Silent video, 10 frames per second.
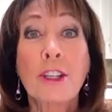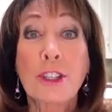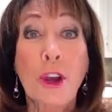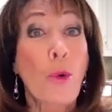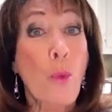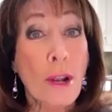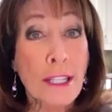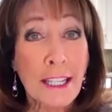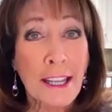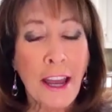So
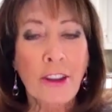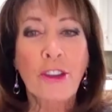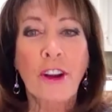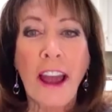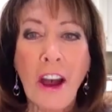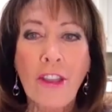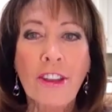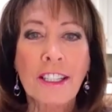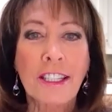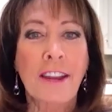once again, your
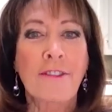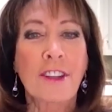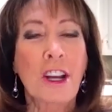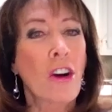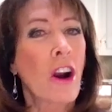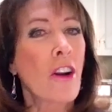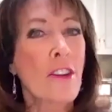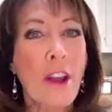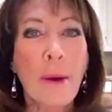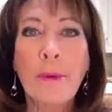health and safety are
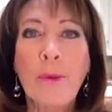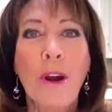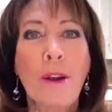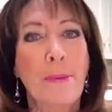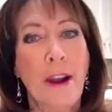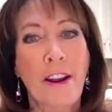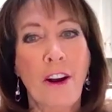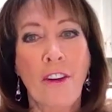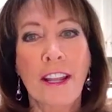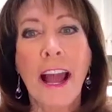our #1
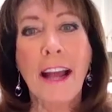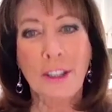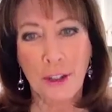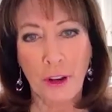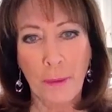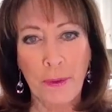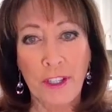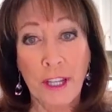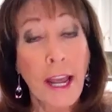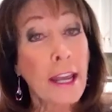priority at
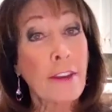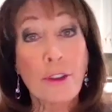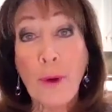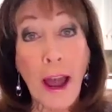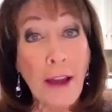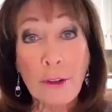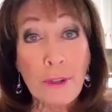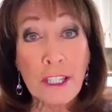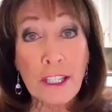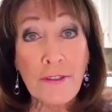Scripps. If you haven't
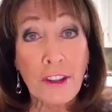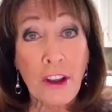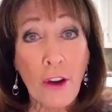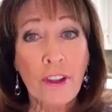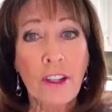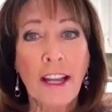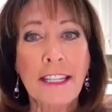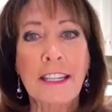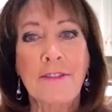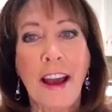received the
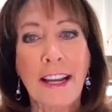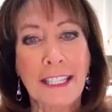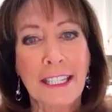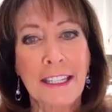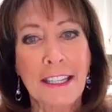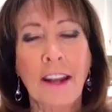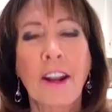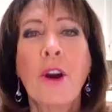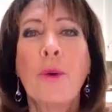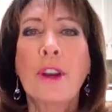COVID-19 vaccine
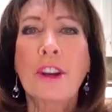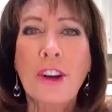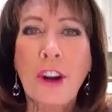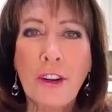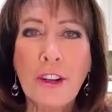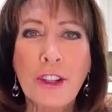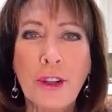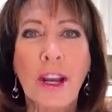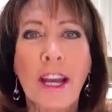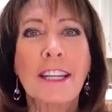yet, we encourage
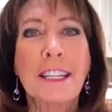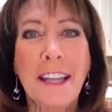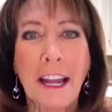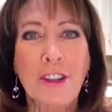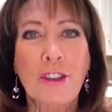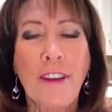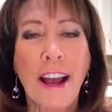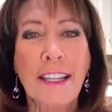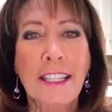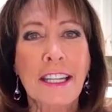you to get your
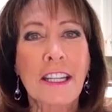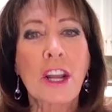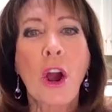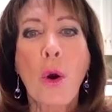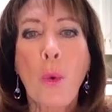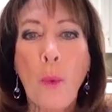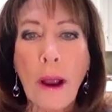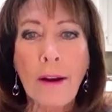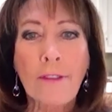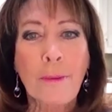vaccine
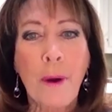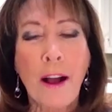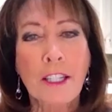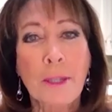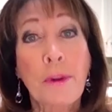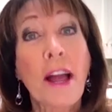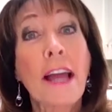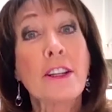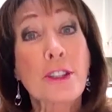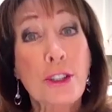wherever possible
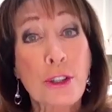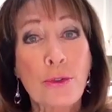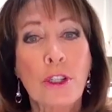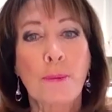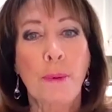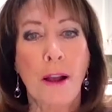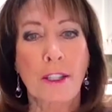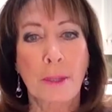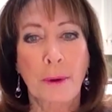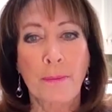and as soon as
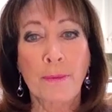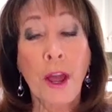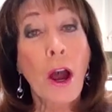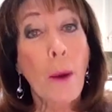possible.